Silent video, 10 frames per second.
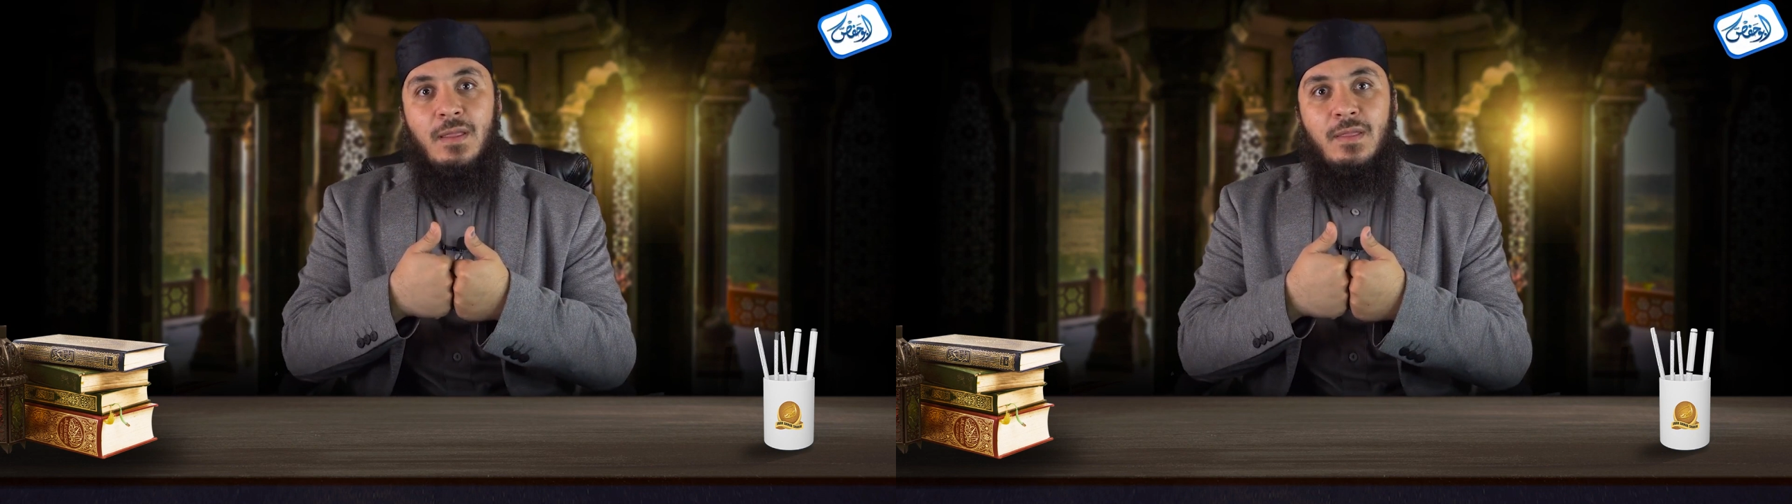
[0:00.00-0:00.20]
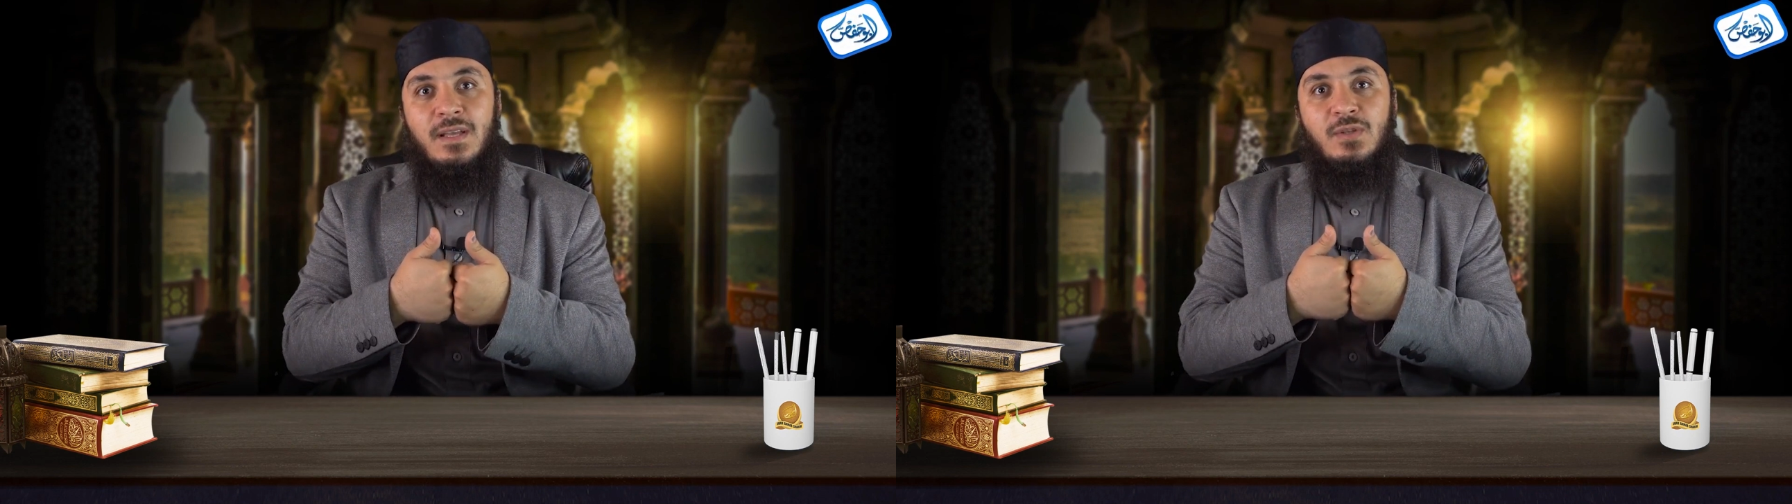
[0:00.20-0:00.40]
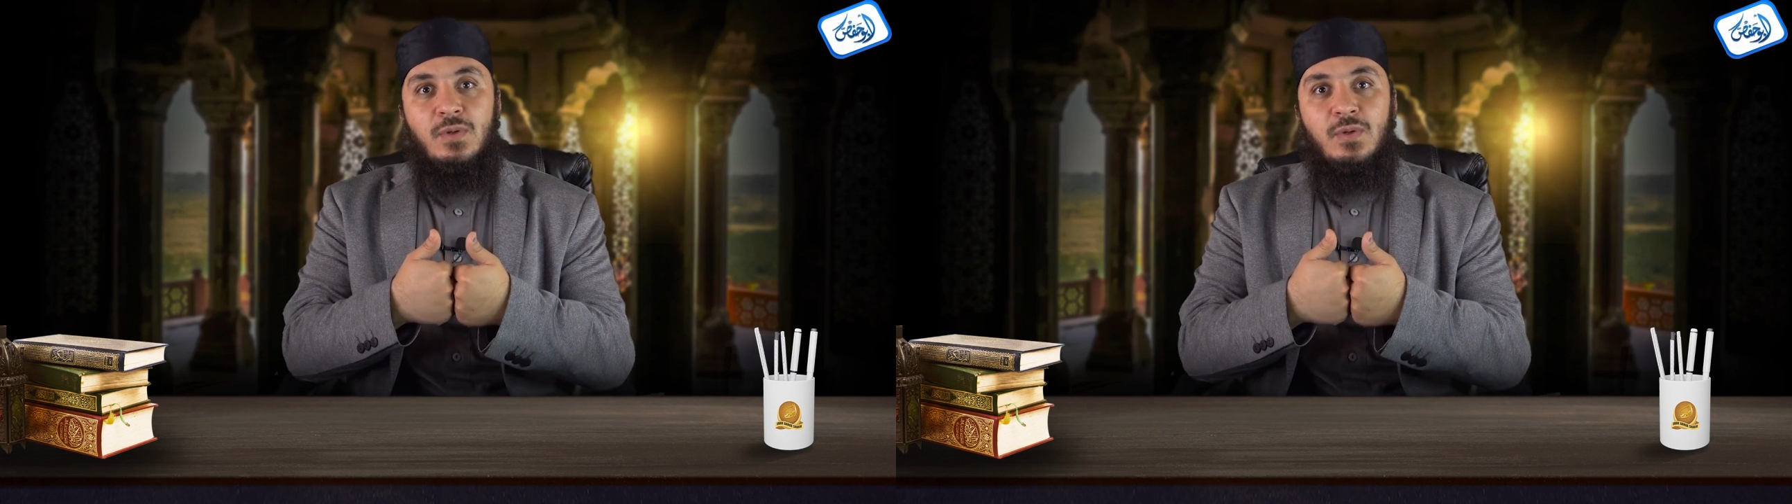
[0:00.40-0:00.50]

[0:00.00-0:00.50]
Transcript: this